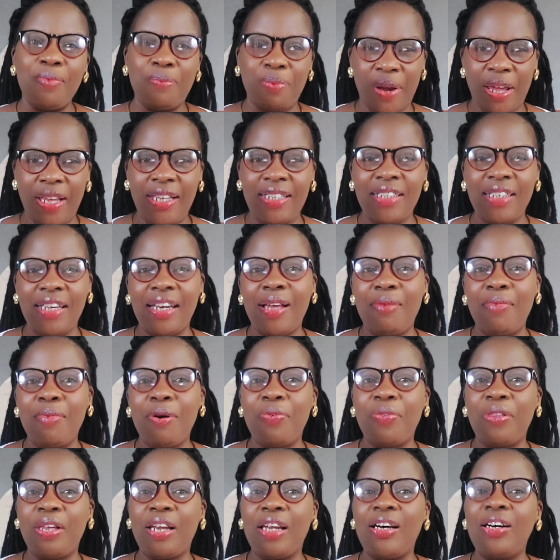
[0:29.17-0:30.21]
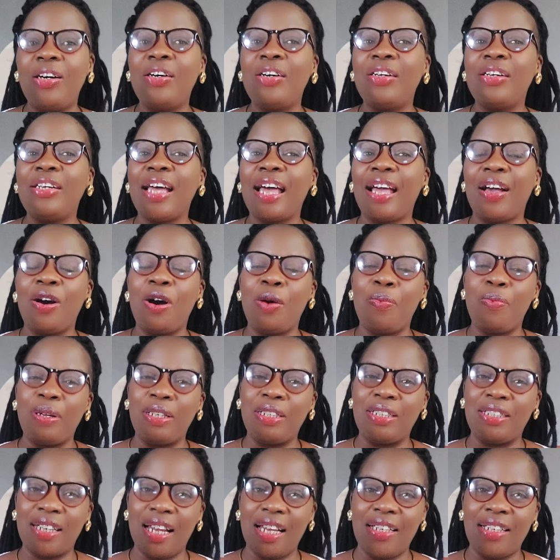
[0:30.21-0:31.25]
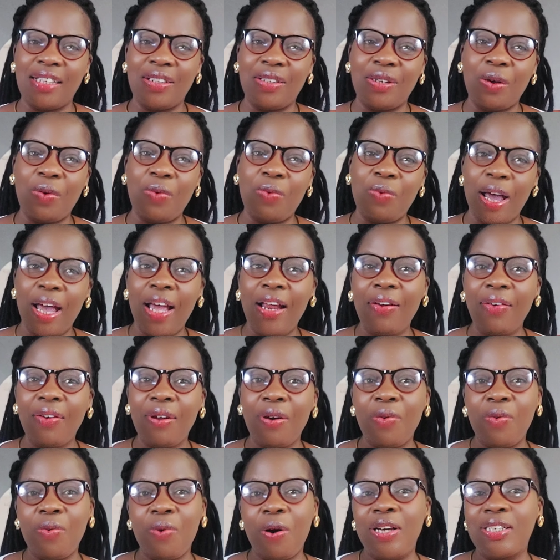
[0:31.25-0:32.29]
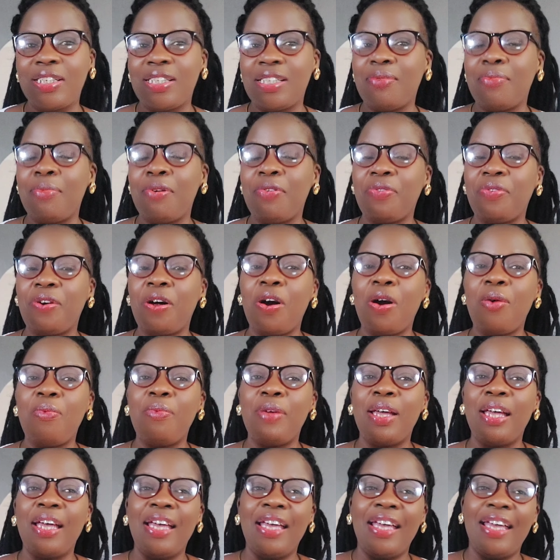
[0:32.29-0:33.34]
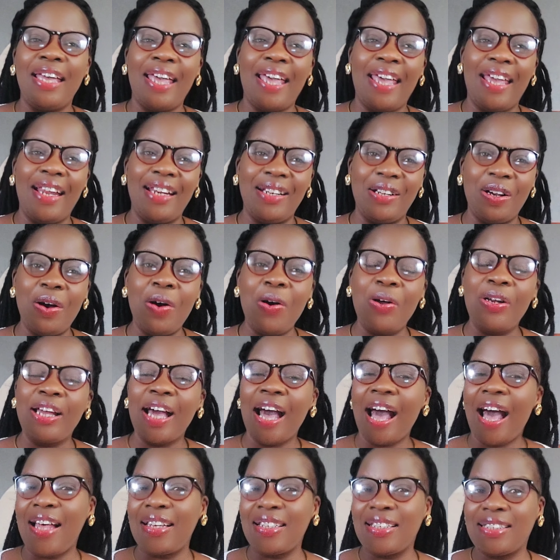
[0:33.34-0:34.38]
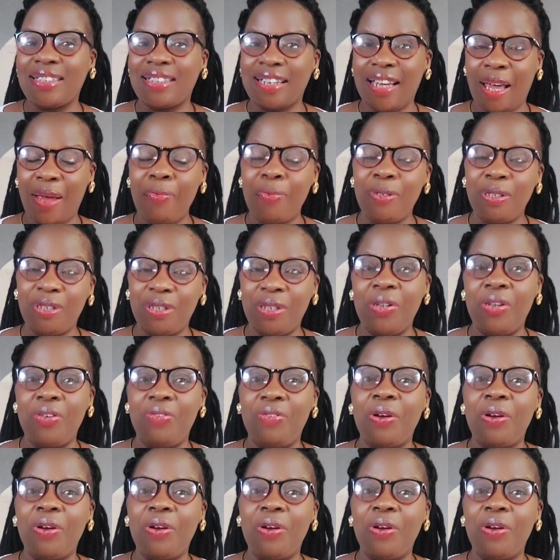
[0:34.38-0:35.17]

Praise the name of the Lord. I hope and trust that you're well. You're watching me from and God has kept you.